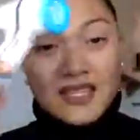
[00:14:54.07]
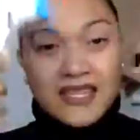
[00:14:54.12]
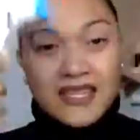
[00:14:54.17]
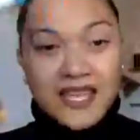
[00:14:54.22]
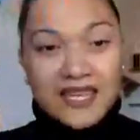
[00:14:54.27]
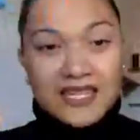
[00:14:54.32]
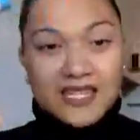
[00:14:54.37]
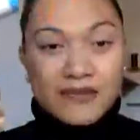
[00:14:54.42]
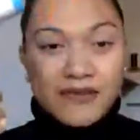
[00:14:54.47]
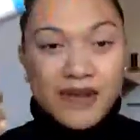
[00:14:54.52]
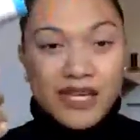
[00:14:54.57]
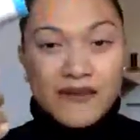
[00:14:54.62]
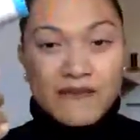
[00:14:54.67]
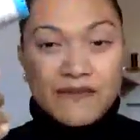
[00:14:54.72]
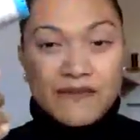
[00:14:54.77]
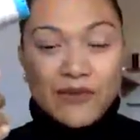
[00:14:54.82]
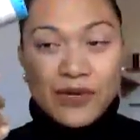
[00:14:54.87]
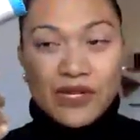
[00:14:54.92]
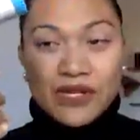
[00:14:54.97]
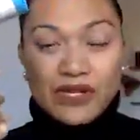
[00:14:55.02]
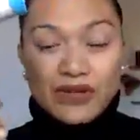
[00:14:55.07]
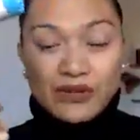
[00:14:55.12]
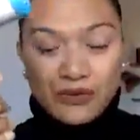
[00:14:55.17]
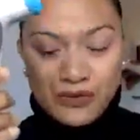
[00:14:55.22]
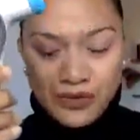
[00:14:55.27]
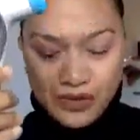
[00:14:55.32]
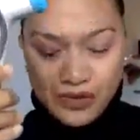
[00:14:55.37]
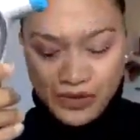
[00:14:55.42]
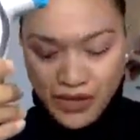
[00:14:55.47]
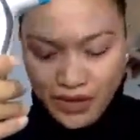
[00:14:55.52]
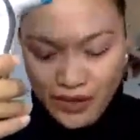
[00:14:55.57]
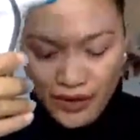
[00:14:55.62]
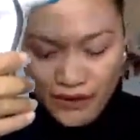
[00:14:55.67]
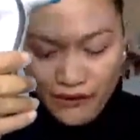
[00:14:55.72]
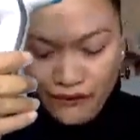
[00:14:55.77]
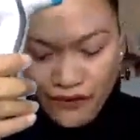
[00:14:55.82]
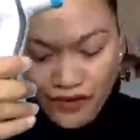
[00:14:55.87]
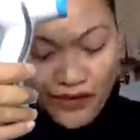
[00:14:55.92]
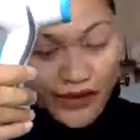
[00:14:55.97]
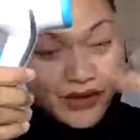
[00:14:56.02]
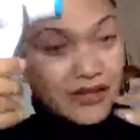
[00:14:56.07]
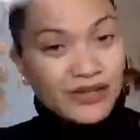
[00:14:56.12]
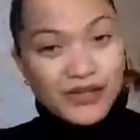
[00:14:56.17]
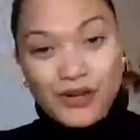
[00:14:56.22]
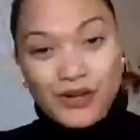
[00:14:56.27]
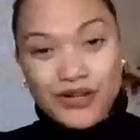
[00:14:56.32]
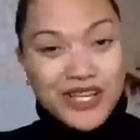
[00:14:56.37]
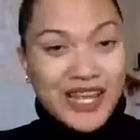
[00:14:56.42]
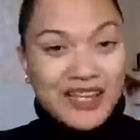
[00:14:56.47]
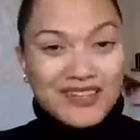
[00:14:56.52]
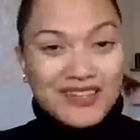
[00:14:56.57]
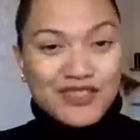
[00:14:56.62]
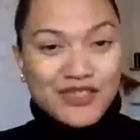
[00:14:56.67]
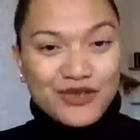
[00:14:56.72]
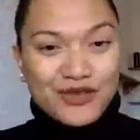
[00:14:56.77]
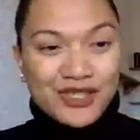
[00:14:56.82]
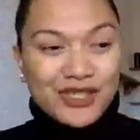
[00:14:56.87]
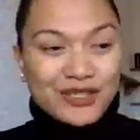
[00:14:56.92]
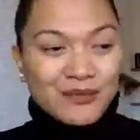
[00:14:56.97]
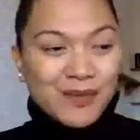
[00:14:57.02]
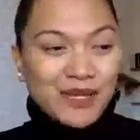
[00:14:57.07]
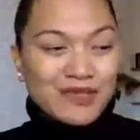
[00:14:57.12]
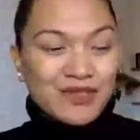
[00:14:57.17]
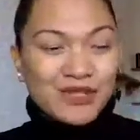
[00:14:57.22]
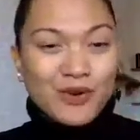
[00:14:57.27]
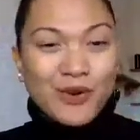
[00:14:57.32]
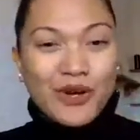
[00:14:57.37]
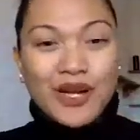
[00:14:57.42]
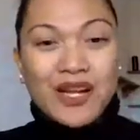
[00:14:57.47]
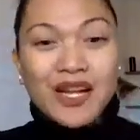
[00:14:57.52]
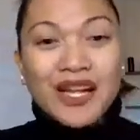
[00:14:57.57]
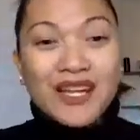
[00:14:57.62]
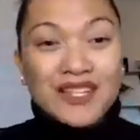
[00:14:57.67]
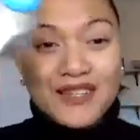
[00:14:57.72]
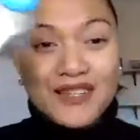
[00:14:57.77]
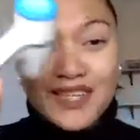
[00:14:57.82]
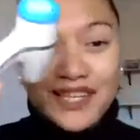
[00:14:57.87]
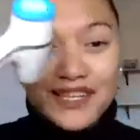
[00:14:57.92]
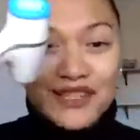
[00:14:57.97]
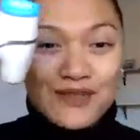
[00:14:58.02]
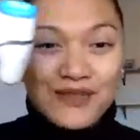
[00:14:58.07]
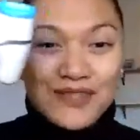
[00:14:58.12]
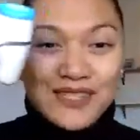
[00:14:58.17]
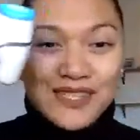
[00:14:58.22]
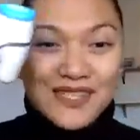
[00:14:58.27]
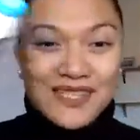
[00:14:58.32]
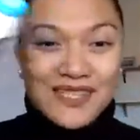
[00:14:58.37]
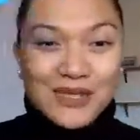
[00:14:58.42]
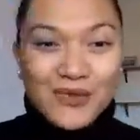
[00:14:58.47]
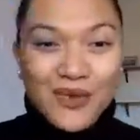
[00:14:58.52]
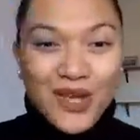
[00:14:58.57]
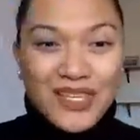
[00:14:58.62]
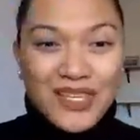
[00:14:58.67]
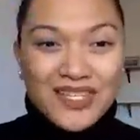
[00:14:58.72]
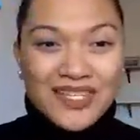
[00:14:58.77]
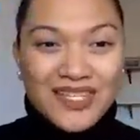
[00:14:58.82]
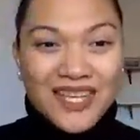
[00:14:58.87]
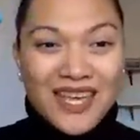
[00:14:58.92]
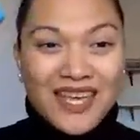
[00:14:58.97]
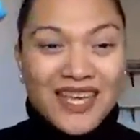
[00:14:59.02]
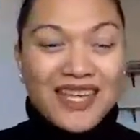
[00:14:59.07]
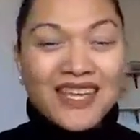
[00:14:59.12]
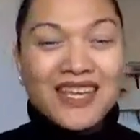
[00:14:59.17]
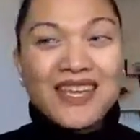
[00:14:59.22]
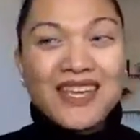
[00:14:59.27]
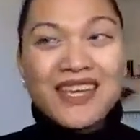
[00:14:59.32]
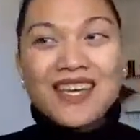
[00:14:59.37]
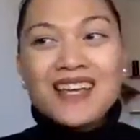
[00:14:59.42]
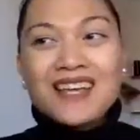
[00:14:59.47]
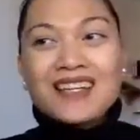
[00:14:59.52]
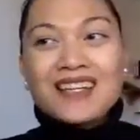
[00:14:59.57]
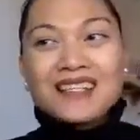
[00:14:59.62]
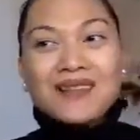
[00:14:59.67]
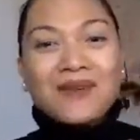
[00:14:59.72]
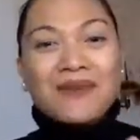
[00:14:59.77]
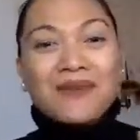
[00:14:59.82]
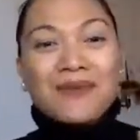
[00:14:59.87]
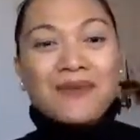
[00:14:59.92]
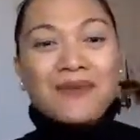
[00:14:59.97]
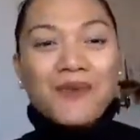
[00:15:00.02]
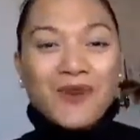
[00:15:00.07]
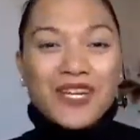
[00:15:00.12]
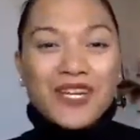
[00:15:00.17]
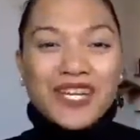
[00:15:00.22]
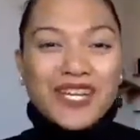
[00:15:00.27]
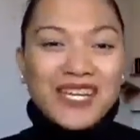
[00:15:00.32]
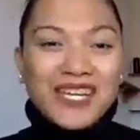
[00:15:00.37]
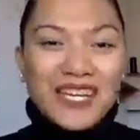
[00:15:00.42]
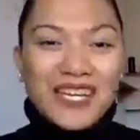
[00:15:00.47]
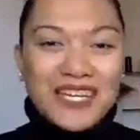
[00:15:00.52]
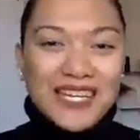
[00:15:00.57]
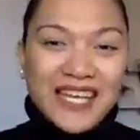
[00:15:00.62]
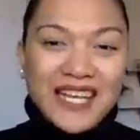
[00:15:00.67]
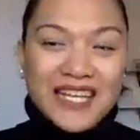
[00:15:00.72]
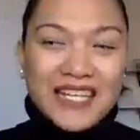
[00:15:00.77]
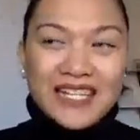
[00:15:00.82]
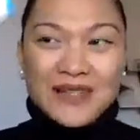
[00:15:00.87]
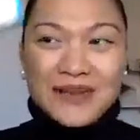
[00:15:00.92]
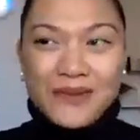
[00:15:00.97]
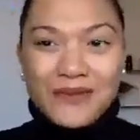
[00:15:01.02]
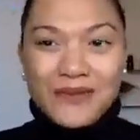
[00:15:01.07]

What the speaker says: it's ready for use for your next treatment. Or you can use this twice a day, so morning and night. So if you